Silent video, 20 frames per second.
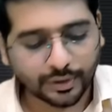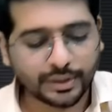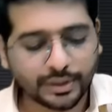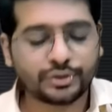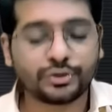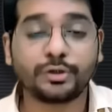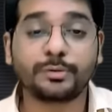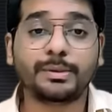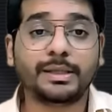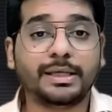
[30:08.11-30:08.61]

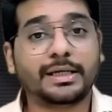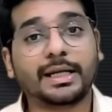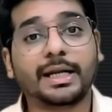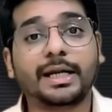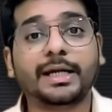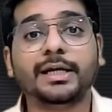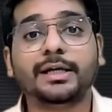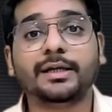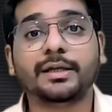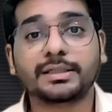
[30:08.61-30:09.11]
It should be
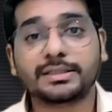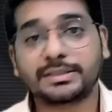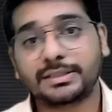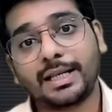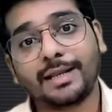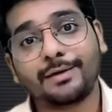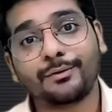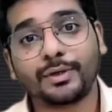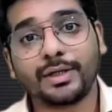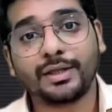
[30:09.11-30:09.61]
creditors.
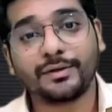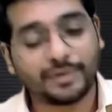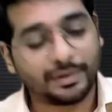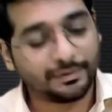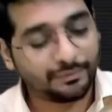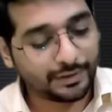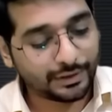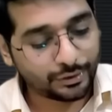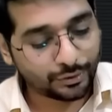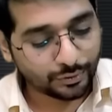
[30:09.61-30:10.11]
Then I would have
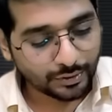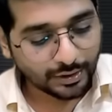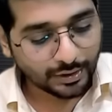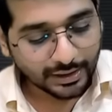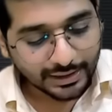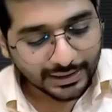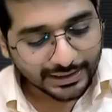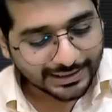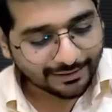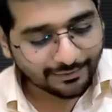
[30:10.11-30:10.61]
given you
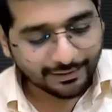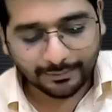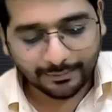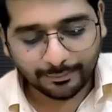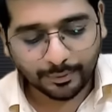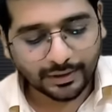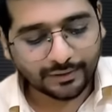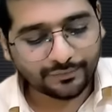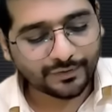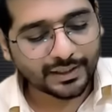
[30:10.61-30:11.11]

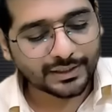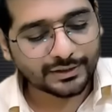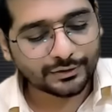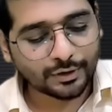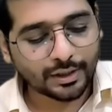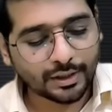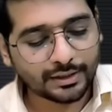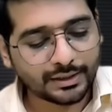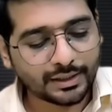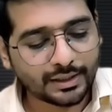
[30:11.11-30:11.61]
7.5 is
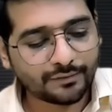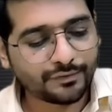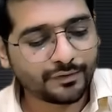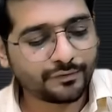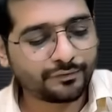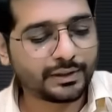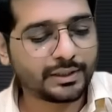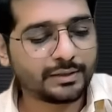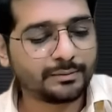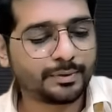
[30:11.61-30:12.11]
not there,
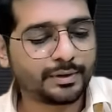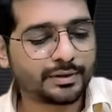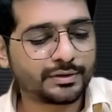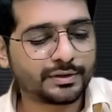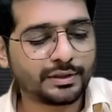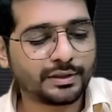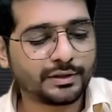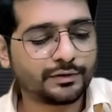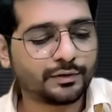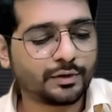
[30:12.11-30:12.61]

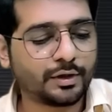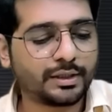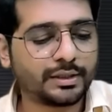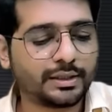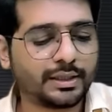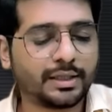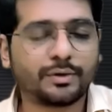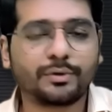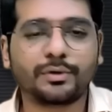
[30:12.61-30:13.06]
15% is not there.